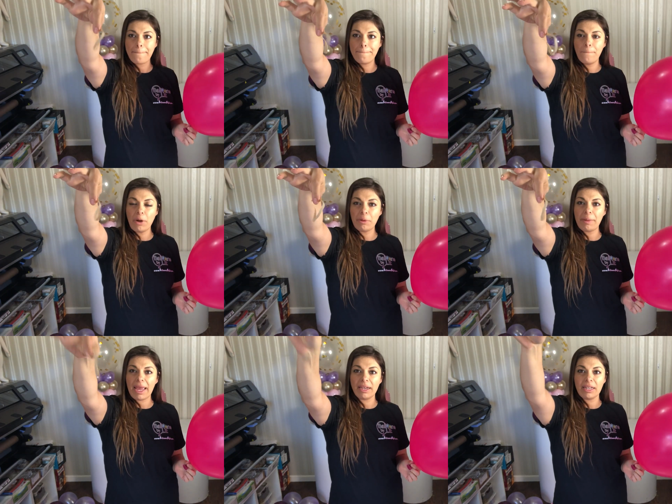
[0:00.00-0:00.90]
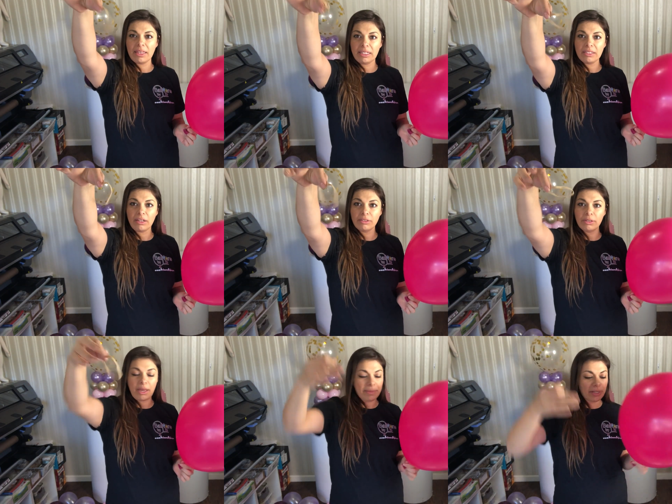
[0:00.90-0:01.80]
Rubber band, and these also
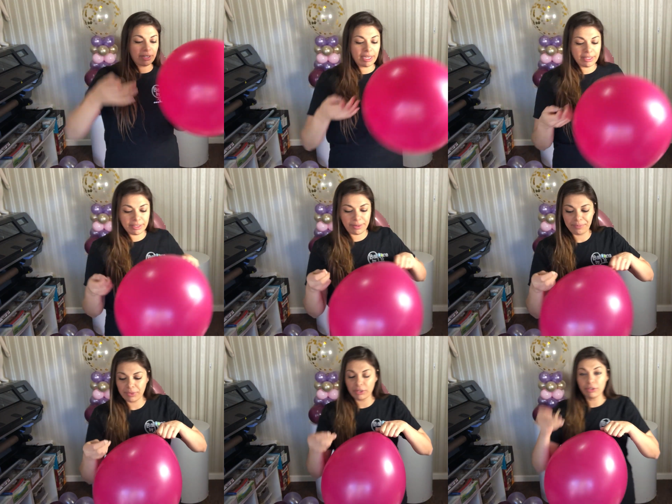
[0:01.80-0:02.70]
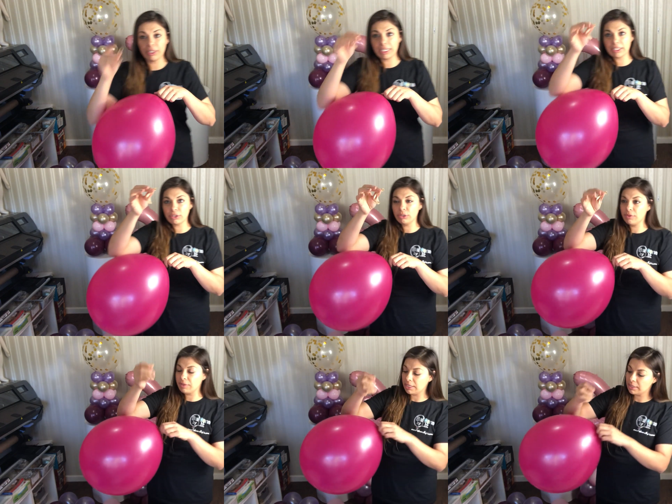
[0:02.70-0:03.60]
come in your kit. You're going to get 2
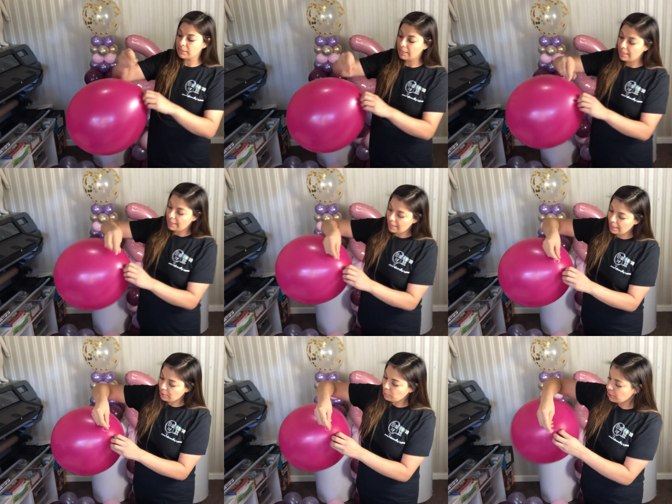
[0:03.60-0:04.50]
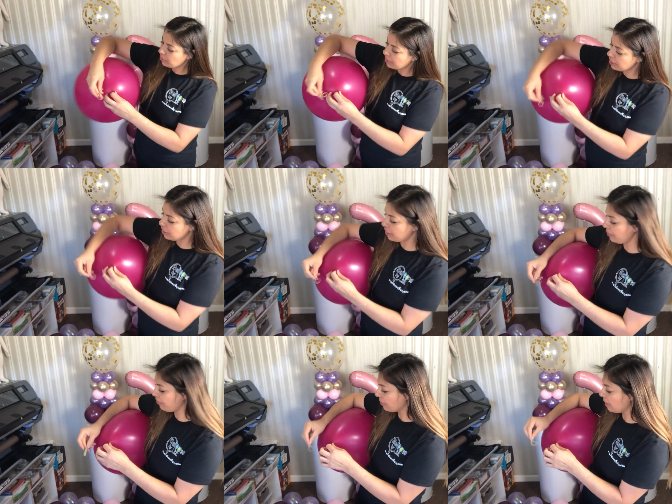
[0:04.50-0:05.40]
of these, and what you want to
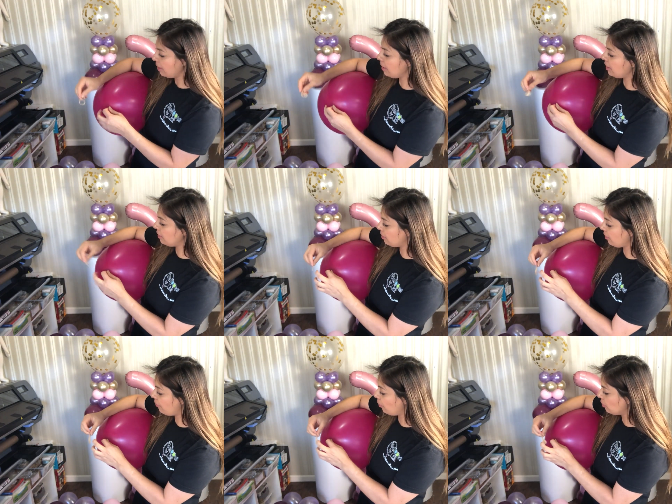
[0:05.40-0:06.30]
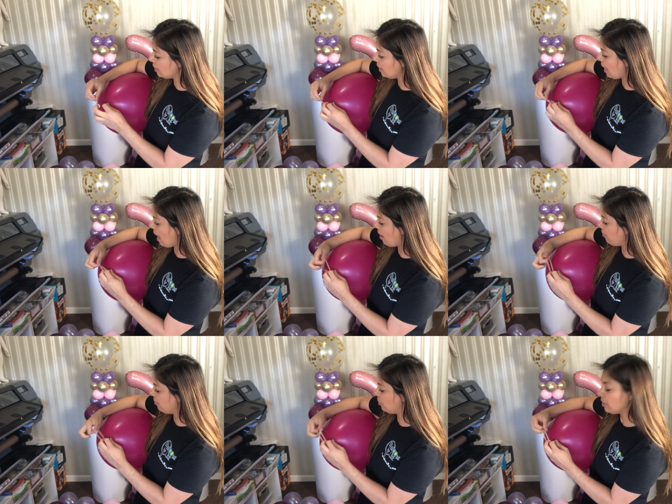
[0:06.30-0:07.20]
do is fold it in
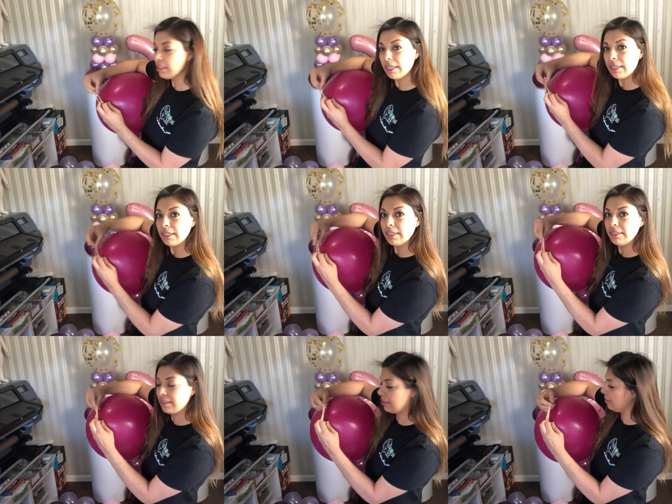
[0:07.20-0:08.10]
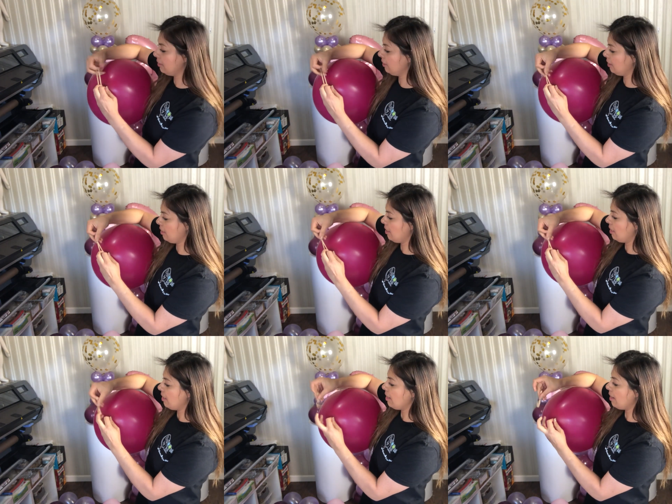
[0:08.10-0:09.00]
half just like this.
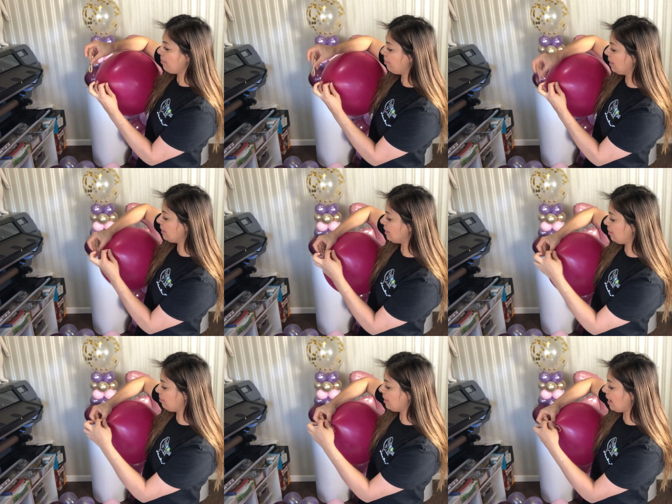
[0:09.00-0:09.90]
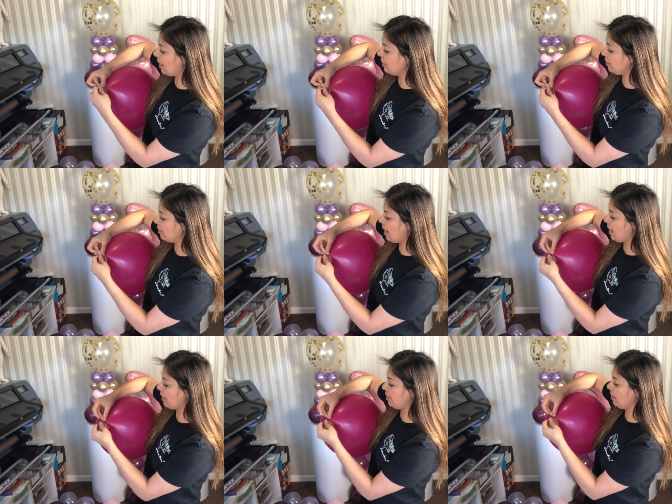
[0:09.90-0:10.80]
Place it behind your neck